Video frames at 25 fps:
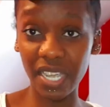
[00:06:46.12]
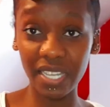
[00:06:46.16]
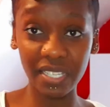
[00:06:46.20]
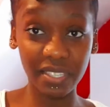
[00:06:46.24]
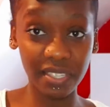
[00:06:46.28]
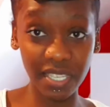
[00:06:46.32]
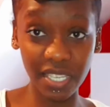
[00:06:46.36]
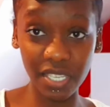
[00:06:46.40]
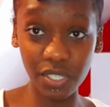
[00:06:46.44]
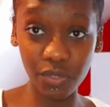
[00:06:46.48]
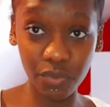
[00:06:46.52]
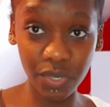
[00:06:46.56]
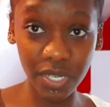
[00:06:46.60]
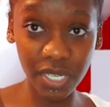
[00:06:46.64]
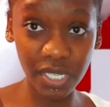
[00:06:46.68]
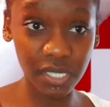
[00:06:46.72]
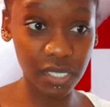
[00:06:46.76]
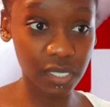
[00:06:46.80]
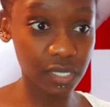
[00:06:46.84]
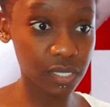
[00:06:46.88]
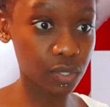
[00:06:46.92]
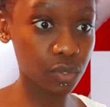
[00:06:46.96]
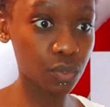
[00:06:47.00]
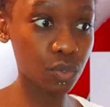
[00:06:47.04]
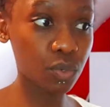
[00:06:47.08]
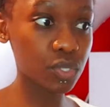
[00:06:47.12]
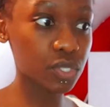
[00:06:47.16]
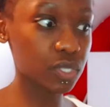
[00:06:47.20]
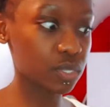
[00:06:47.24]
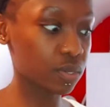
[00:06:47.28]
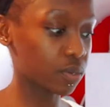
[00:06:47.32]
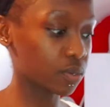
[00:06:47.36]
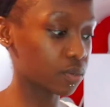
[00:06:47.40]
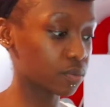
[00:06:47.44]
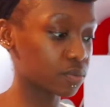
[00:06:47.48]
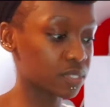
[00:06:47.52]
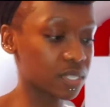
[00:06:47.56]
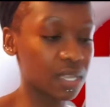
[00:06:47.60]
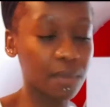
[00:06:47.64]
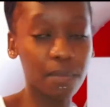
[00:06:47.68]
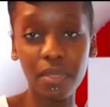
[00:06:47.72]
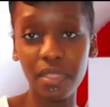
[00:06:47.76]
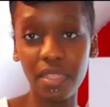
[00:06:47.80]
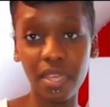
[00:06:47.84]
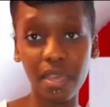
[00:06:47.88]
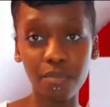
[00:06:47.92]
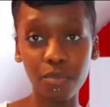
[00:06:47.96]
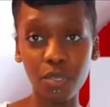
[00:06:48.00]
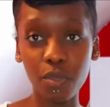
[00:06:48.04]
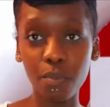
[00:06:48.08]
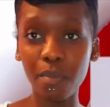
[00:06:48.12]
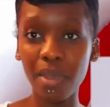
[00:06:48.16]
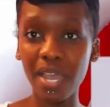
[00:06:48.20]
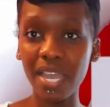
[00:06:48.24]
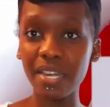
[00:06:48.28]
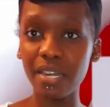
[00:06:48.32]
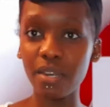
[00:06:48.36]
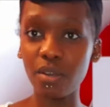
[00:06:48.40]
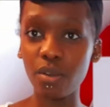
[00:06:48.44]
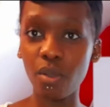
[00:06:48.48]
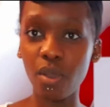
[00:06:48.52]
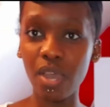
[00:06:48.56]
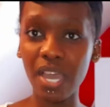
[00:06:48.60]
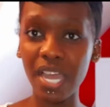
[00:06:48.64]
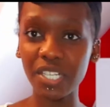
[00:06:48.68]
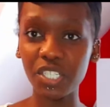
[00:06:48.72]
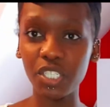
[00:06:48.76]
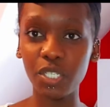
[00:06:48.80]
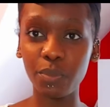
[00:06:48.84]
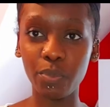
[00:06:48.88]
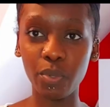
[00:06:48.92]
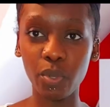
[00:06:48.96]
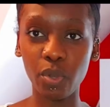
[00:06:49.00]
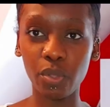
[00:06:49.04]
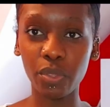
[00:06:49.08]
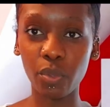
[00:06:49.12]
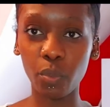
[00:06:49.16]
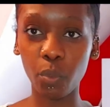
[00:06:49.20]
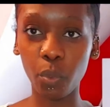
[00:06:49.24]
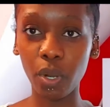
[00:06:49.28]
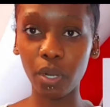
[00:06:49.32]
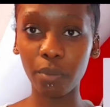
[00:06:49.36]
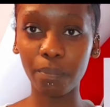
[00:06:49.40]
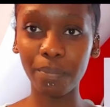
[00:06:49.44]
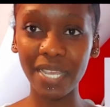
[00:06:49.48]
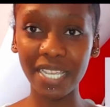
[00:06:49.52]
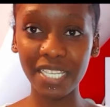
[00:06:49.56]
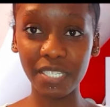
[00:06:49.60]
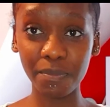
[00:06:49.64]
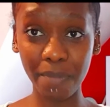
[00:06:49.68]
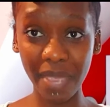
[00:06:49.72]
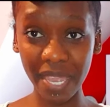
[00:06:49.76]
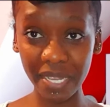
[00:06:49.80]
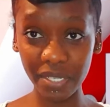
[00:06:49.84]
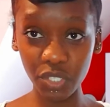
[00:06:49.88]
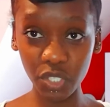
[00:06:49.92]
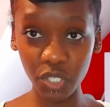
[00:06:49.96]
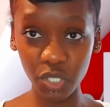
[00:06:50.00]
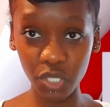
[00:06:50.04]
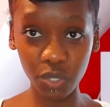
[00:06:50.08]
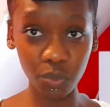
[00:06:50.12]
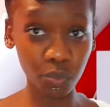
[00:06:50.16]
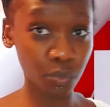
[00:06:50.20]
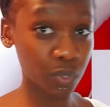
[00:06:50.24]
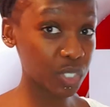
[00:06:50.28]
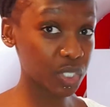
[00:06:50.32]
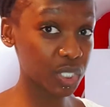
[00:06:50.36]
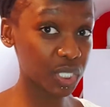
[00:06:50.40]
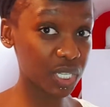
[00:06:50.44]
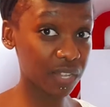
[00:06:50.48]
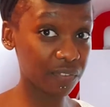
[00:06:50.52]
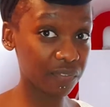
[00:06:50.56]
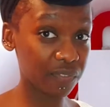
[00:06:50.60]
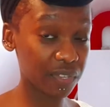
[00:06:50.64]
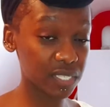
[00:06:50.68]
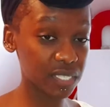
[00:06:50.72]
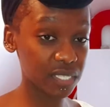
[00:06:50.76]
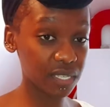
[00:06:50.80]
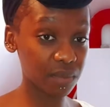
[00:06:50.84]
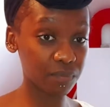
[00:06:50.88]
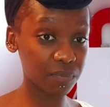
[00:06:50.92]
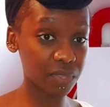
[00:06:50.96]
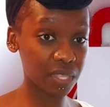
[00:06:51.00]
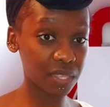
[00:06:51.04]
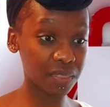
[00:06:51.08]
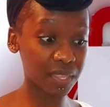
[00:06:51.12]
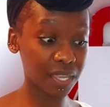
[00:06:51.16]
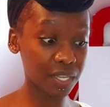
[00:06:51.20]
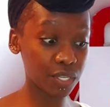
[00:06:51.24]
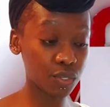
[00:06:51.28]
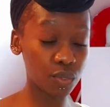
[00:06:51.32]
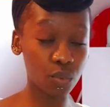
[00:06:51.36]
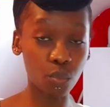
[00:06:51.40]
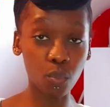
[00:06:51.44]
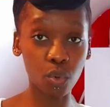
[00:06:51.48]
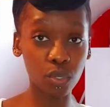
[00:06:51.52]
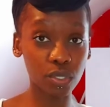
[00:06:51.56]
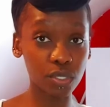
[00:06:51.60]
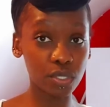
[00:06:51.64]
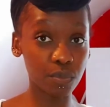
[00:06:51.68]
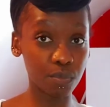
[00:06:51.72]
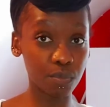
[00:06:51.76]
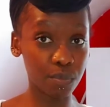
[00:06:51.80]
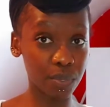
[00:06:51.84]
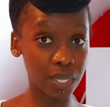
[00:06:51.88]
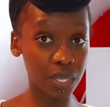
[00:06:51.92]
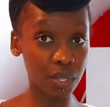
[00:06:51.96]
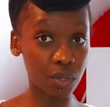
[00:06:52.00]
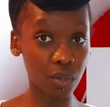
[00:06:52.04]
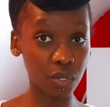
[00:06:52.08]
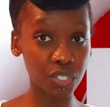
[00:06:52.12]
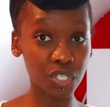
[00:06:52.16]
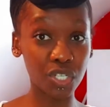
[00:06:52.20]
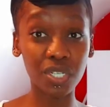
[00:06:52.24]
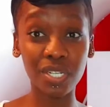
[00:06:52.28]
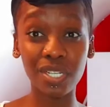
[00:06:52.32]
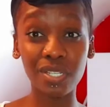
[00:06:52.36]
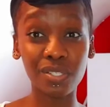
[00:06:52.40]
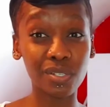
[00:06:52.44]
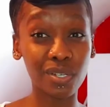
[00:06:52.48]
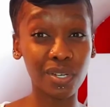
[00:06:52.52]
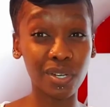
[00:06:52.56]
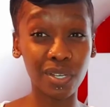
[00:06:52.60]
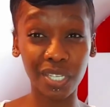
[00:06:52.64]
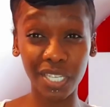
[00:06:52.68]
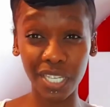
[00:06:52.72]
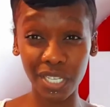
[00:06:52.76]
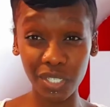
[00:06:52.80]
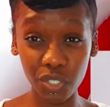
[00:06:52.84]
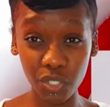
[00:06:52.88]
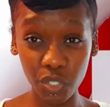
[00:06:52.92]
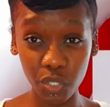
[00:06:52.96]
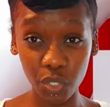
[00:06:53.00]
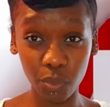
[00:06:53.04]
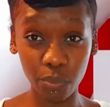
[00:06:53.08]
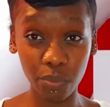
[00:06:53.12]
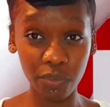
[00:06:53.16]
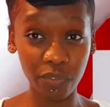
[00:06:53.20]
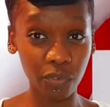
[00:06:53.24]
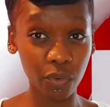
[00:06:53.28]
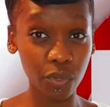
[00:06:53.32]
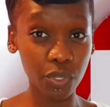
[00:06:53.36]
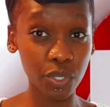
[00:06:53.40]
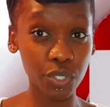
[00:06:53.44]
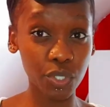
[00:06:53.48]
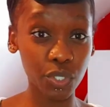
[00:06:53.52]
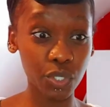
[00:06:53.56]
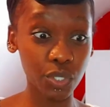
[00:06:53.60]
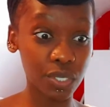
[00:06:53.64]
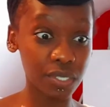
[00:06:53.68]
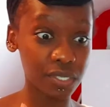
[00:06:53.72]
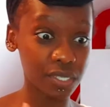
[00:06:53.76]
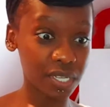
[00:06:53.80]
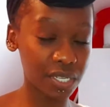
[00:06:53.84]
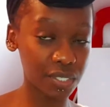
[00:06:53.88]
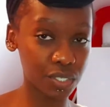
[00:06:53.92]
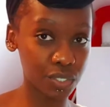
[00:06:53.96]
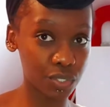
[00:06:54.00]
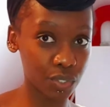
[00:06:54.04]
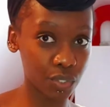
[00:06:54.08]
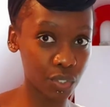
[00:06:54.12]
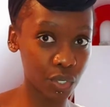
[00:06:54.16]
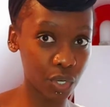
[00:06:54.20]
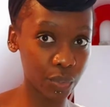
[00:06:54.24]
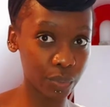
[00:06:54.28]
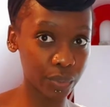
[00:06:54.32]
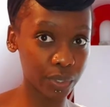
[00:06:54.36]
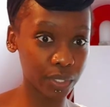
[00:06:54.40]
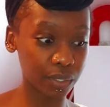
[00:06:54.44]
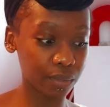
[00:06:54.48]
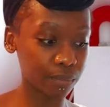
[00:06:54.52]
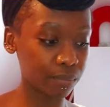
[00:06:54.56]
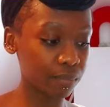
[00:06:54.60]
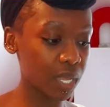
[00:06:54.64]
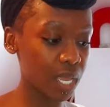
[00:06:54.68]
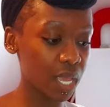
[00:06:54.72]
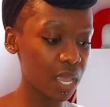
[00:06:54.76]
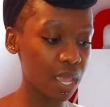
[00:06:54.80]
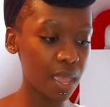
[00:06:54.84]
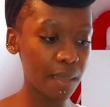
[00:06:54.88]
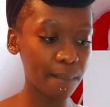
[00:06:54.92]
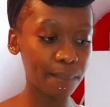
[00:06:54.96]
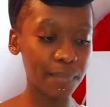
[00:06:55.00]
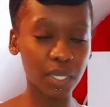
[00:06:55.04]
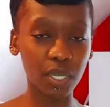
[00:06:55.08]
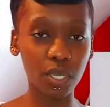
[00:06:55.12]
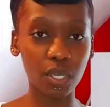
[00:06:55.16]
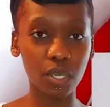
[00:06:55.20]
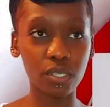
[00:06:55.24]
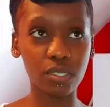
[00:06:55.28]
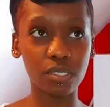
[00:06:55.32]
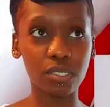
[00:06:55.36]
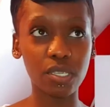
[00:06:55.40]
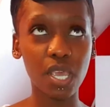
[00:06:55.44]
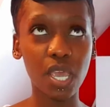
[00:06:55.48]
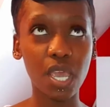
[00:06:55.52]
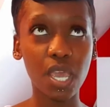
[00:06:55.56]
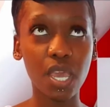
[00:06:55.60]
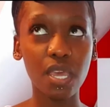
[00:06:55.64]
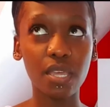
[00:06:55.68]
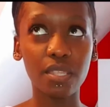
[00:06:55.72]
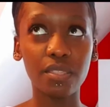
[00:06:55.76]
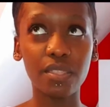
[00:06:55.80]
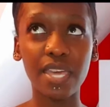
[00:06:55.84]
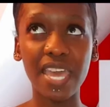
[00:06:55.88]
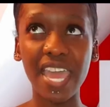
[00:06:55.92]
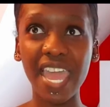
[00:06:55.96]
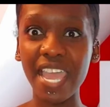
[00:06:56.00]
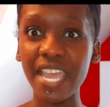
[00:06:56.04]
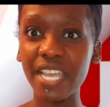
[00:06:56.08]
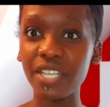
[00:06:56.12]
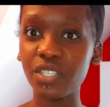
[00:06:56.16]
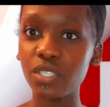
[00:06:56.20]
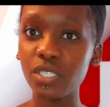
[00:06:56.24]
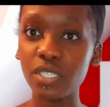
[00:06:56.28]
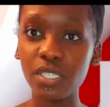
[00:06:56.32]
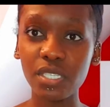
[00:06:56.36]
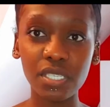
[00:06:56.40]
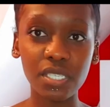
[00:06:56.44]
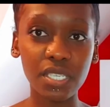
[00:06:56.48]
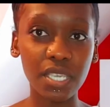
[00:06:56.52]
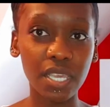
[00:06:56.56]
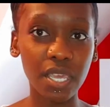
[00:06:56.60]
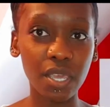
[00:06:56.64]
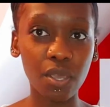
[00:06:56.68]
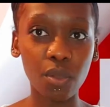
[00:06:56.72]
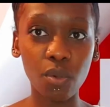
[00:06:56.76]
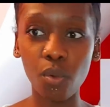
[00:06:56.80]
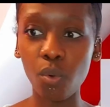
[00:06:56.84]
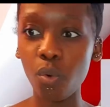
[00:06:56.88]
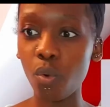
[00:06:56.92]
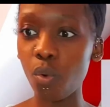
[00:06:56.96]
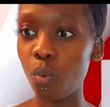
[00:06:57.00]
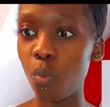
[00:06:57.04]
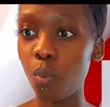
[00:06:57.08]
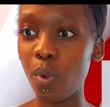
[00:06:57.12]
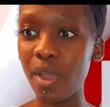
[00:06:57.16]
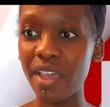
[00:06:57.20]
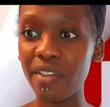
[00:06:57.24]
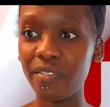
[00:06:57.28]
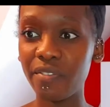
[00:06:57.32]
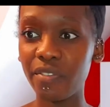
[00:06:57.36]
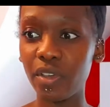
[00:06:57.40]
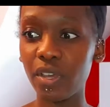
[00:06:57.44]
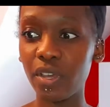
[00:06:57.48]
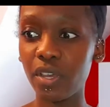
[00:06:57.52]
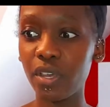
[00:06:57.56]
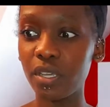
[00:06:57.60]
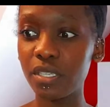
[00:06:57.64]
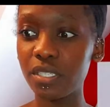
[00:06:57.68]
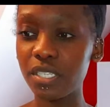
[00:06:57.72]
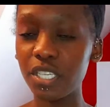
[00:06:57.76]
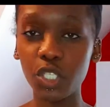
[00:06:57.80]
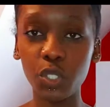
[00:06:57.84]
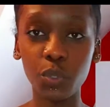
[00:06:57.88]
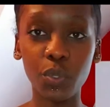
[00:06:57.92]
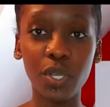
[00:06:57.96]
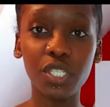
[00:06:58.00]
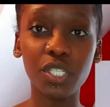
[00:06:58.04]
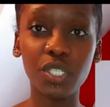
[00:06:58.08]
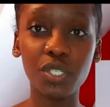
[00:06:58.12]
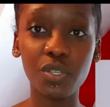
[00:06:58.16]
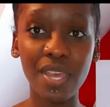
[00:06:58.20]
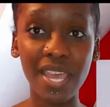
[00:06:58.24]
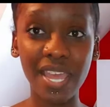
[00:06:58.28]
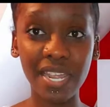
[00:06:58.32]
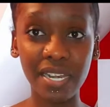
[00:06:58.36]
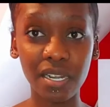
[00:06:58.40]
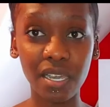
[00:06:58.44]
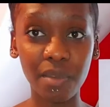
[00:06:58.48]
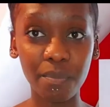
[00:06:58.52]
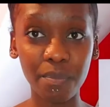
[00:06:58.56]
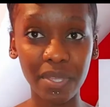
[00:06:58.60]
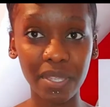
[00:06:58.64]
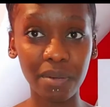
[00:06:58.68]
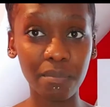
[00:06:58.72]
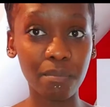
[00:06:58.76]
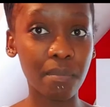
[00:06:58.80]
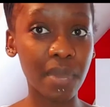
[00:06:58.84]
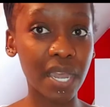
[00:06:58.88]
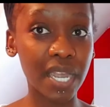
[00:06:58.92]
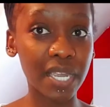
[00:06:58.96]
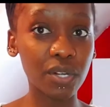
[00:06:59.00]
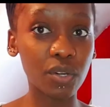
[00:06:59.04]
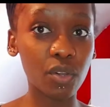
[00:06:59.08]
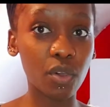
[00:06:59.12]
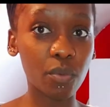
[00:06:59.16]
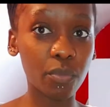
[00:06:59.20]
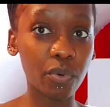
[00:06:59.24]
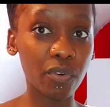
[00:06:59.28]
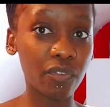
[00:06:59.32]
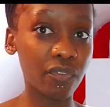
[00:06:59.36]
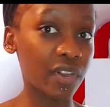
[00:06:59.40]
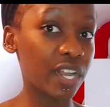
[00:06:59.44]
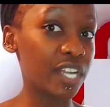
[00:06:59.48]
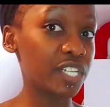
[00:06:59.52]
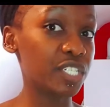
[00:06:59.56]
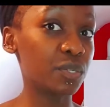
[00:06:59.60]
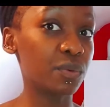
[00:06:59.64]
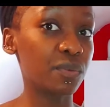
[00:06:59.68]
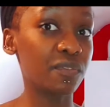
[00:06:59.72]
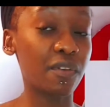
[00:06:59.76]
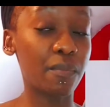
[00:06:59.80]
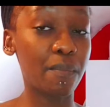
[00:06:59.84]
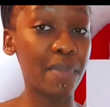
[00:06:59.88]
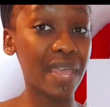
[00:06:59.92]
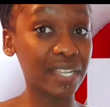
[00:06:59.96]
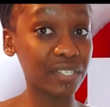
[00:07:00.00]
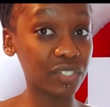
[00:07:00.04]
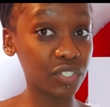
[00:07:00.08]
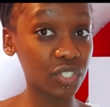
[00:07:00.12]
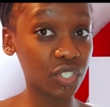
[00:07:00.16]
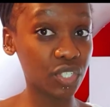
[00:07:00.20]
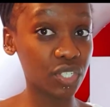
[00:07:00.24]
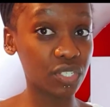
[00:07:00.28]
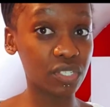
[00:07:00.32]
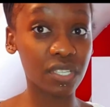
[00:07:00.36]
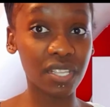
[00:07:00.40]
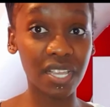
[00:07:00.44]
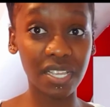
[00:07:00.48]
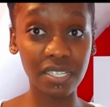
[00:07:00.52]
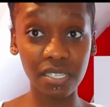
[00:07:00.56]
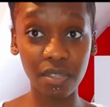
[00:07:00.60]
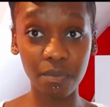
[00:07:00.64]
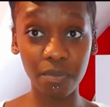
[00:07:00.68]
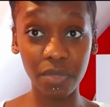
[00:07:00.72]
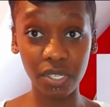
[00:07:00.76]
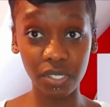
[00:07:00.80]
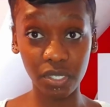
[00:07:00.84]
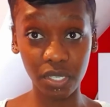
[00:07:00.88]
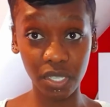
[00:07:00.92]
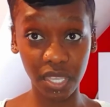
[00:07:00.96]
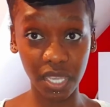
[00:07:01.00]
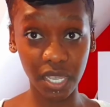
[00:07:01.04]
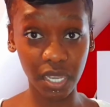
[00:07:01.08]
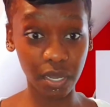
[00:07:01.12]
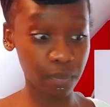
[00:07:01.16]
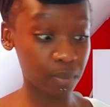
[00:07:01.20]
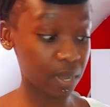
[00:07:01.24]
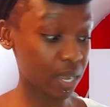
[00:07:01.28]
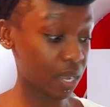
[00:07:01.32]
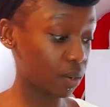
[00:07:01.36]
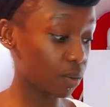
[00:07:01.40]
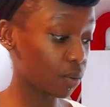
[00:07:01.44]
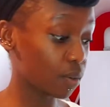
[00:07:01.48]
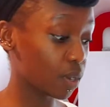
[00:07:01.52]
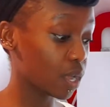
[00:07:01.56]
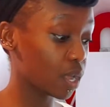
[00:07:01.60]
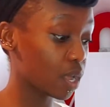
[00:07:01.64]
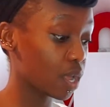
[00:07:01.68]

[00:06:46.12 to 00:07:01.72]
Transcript: these reasons. And also some of them you might not actually be on the workplace pension, which if it's something that you want to be on, you need to look into before you do decide to do locum, because the agency or whatever situation you end up in might not provide you with a pension, so that's something to think about.